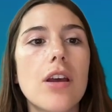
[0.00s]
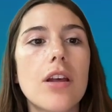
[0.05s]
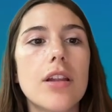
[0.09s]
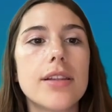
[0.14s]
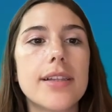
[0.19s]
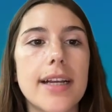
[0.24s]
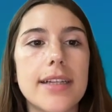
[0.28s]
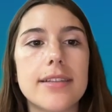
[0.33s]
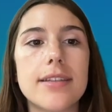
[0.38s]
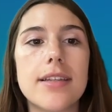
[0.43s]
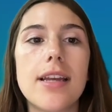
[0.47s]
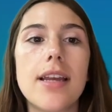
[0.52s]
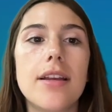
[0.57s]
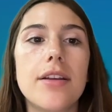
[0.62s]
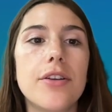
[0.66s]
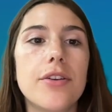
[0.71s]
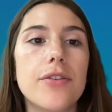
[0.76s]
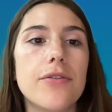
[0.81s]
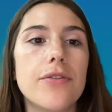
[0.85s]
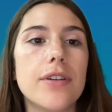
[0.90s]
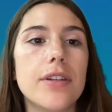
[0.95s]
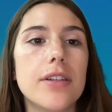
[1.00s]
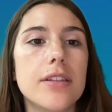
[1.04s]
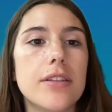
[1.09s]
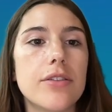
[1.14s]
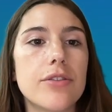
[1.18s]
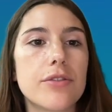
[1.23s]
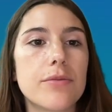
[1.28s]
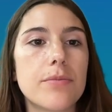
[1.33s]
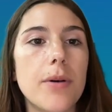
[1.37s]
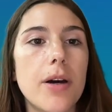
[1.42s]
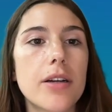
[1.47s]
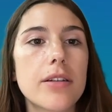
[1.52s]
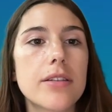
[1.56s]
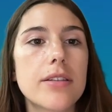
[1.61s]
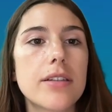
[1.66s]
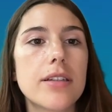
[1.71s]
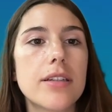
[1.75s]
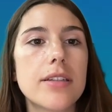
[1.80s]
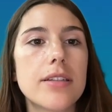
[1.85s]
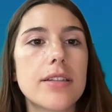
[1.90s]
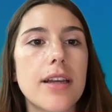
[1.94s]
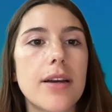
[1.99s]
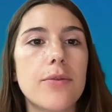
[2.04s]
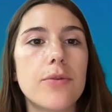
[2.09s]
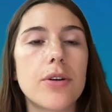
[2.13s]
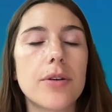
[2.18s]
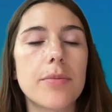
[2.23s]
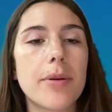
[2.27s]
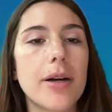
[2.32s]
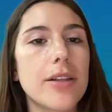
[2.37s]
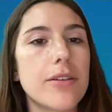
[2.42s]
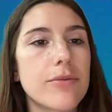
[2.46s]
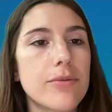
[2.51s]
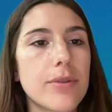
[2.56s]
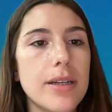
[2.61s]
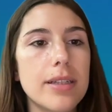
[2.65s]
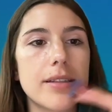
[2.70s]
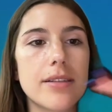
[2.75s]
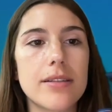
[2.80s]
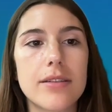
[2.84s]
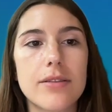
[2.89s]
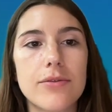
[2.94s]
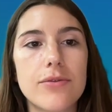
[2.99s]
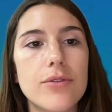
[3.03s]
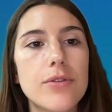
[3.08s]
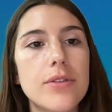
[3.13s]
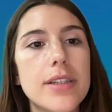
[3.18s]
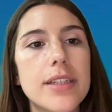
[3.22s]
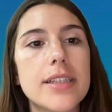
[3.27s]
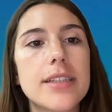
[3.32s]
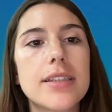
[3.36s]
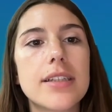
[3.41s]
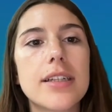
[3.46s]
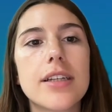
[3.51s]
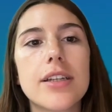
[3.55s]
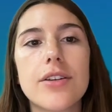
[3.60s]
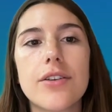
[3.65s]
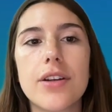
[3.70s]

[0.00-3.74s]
That's it. You fill in those boxes and WorkPilot writes the full listing.